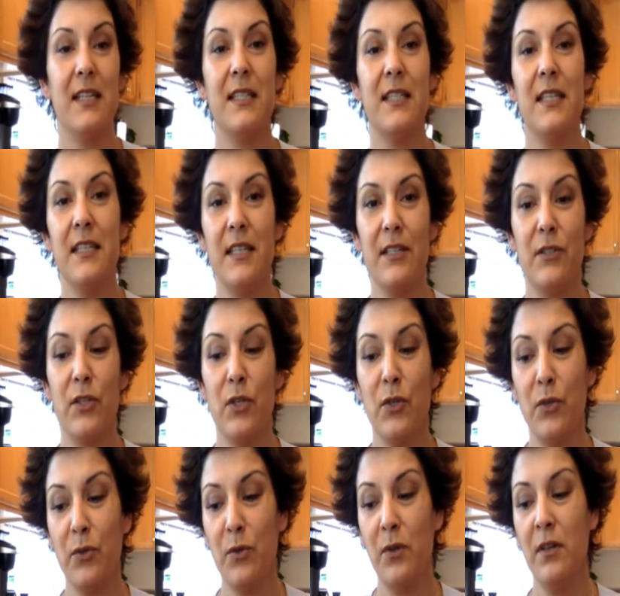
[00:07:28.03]
Cindy
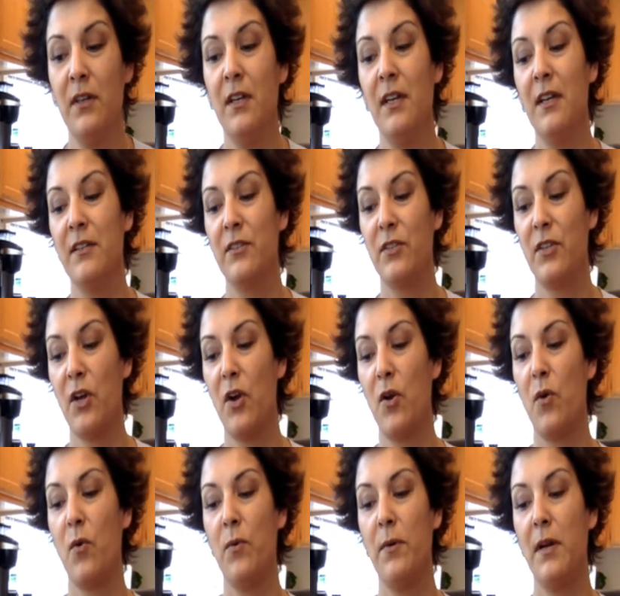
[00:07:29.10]
too.
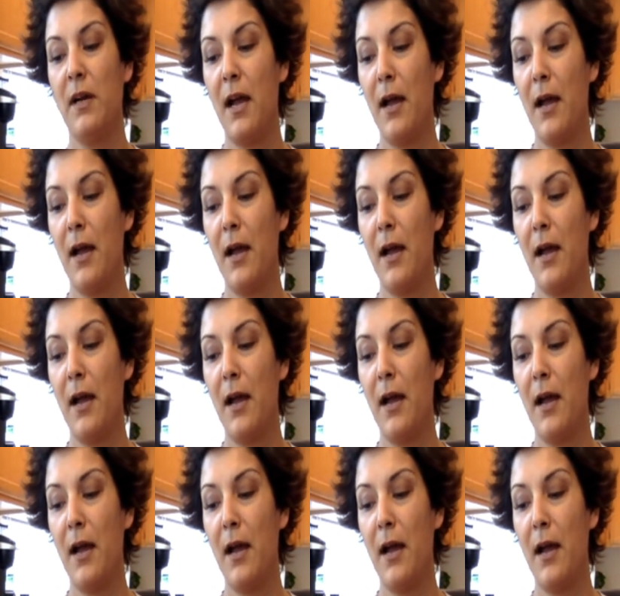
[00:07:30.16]
So